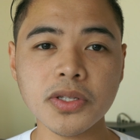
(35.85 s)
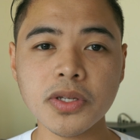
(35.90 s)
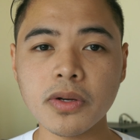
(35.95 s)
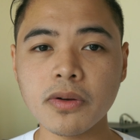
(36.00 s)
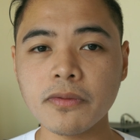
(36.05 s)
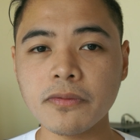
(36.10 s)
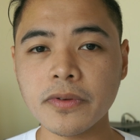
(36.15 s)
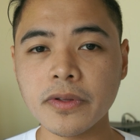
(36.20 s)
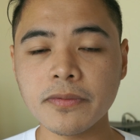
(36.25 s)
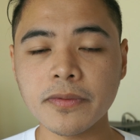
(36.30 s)

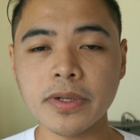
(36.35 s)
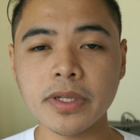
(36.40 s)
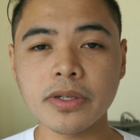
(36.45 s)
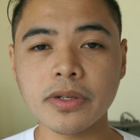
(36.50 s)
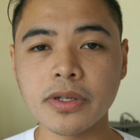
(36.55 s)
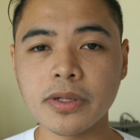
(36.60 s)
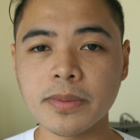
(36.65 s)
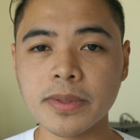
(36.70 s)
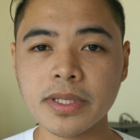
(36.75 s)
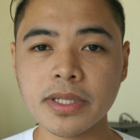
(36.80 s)
so feel free
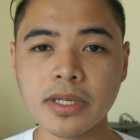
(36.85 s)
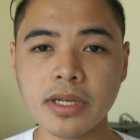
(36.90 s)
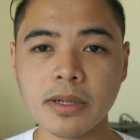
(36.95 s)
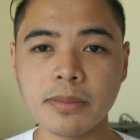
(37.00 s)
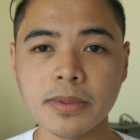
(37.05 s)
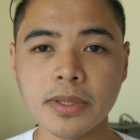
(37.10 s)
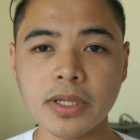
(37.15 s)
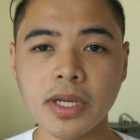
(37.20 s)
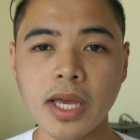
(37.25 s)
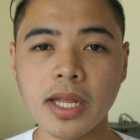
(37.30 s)
to drop a
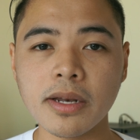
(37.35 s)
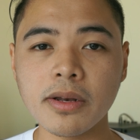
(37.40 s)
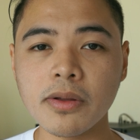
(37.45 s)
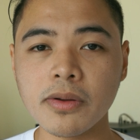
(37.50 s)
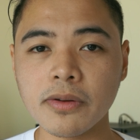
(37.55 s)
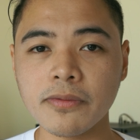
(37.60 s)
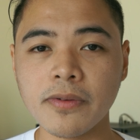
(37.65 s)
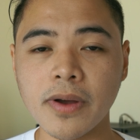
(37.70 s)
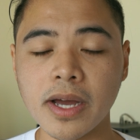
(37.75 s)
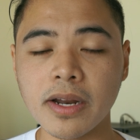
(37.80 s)
sub to get
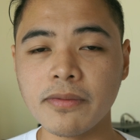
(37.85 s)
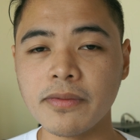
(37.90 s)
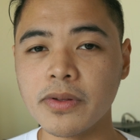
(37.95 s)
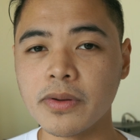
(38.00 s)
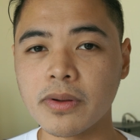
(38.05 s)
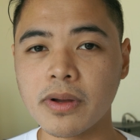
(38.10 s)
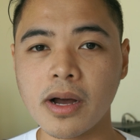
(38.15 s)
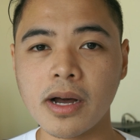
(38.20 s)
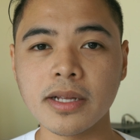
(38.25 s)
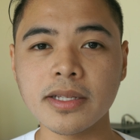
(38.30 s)
notified of
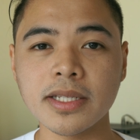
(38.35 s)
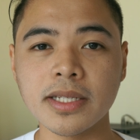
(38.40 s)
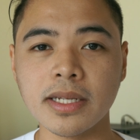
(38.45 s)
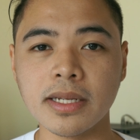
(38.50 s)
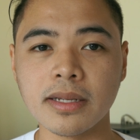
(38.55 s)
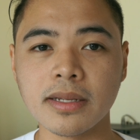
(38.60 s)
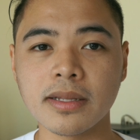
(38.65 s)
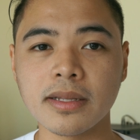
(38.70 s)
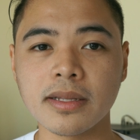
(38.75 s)
new content.